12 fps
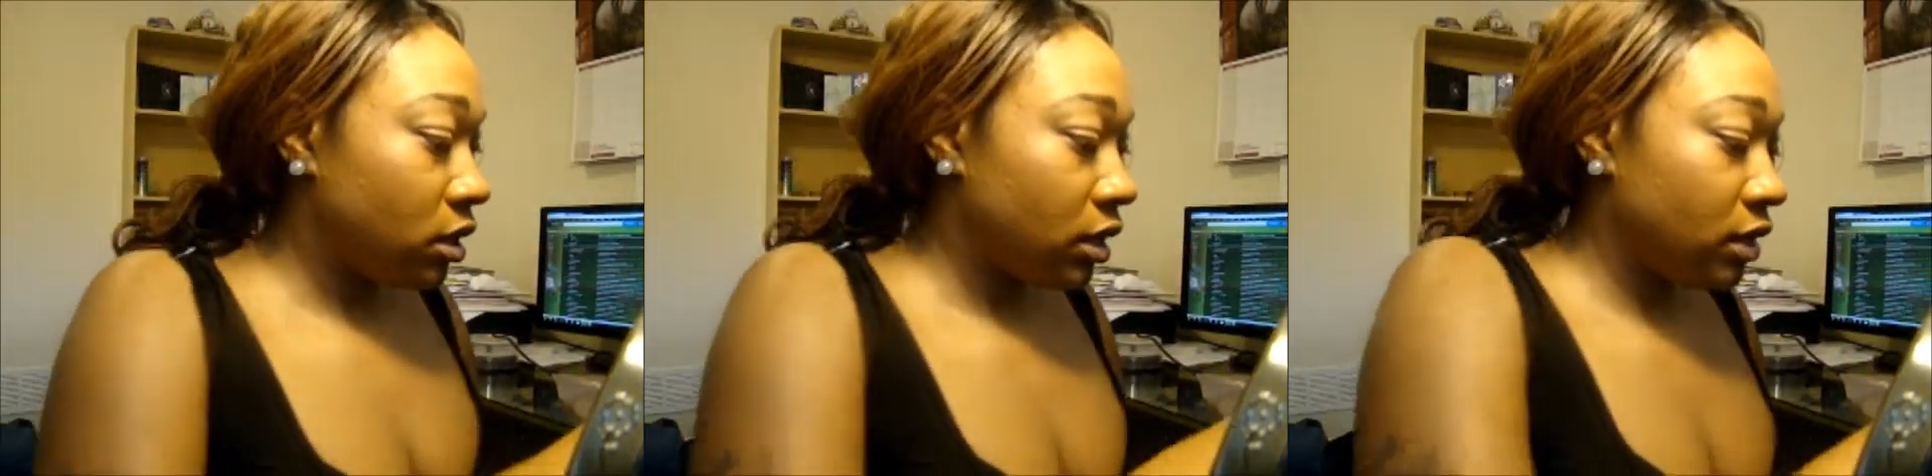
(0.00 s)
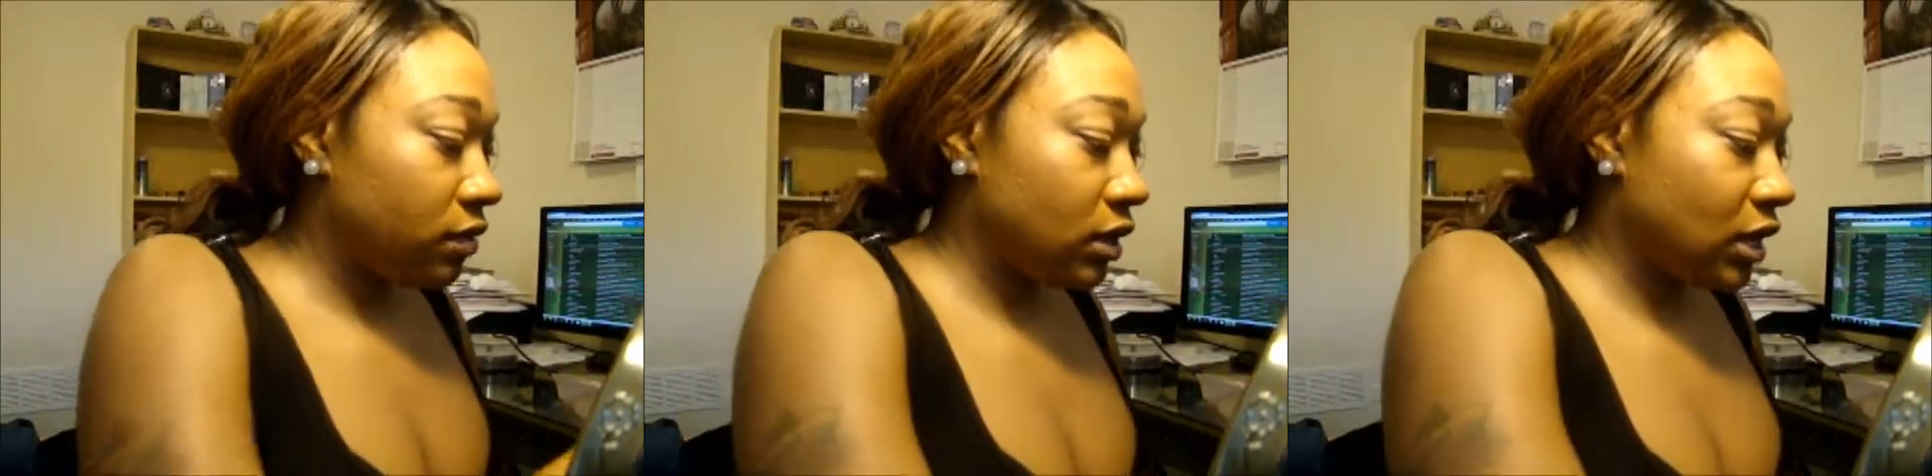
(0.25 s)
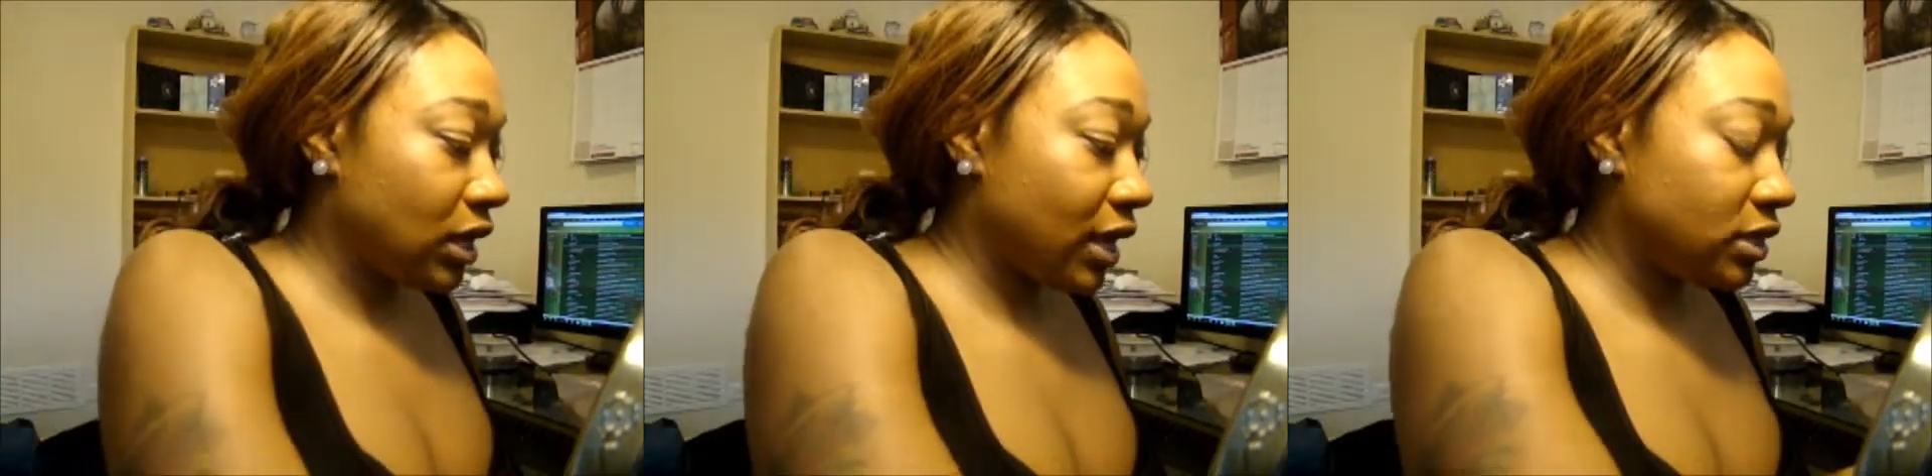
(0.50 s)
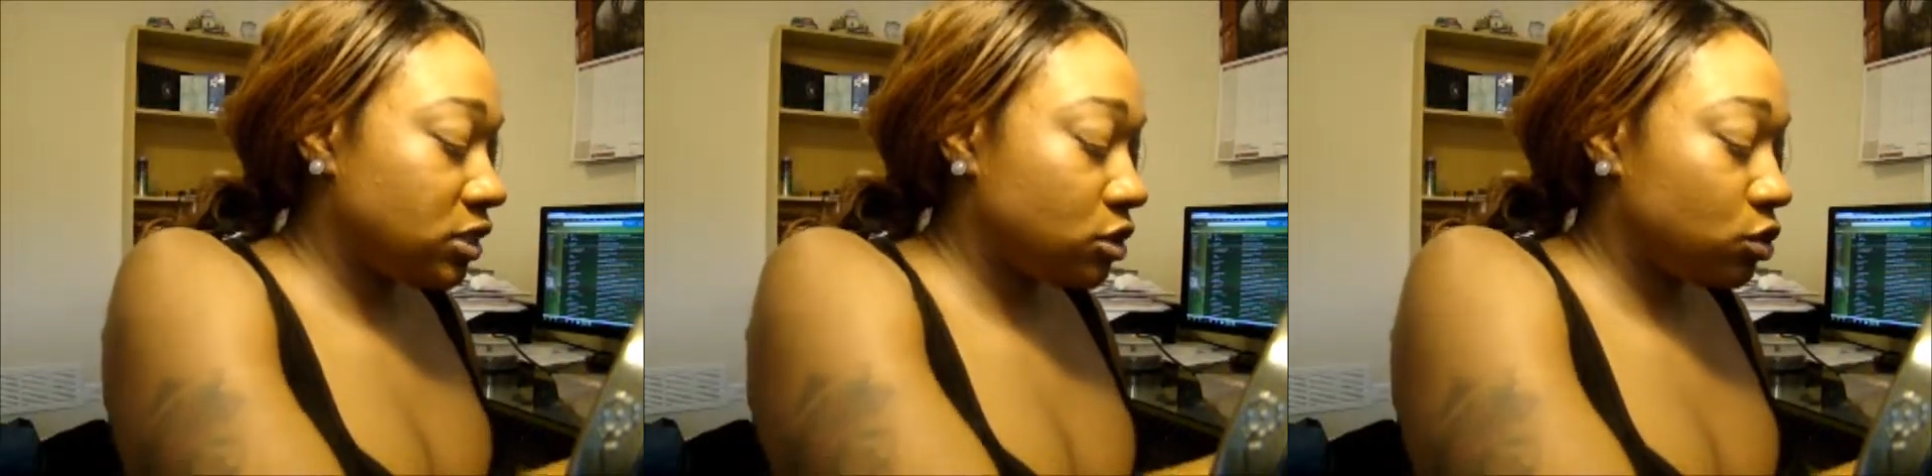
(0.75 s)
And then I
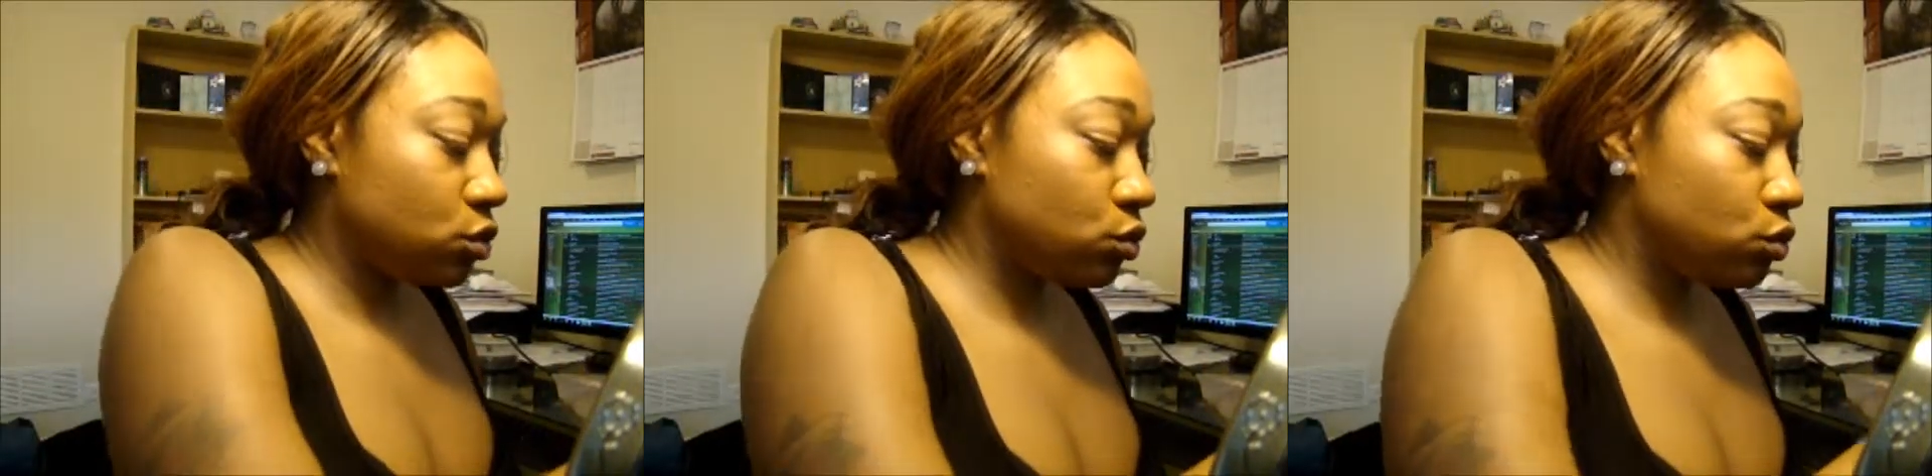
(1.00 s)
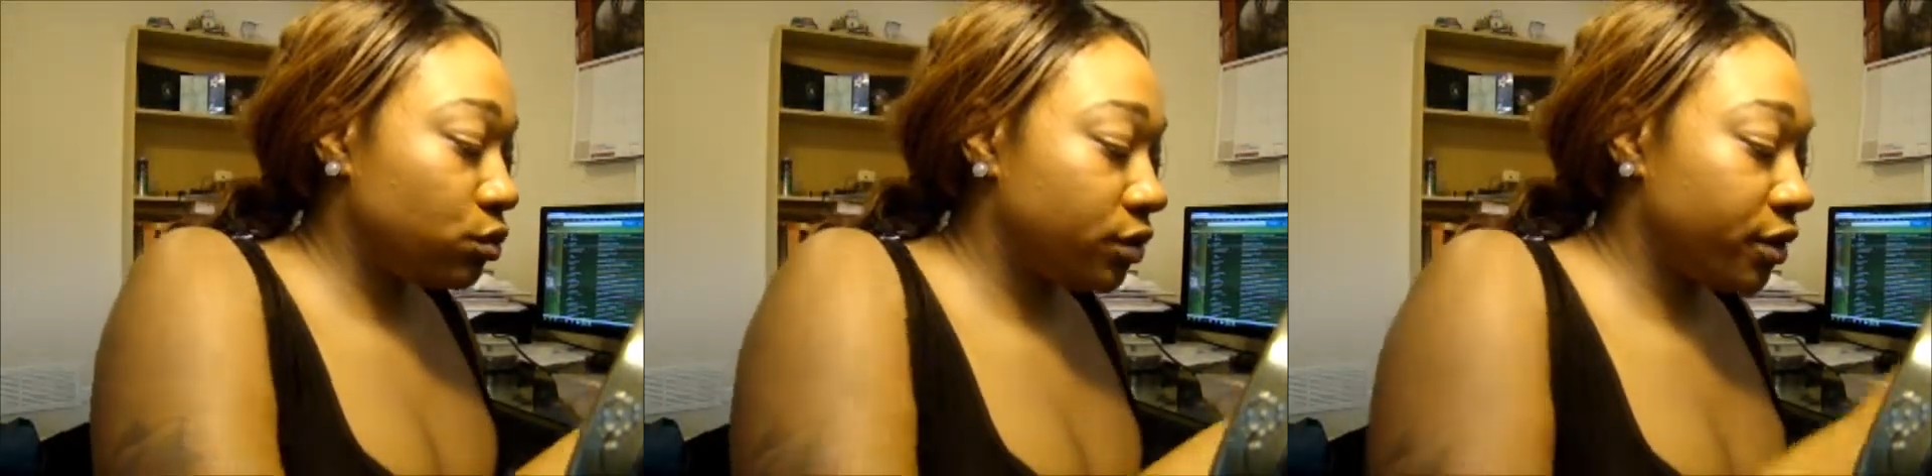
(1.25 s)
like to do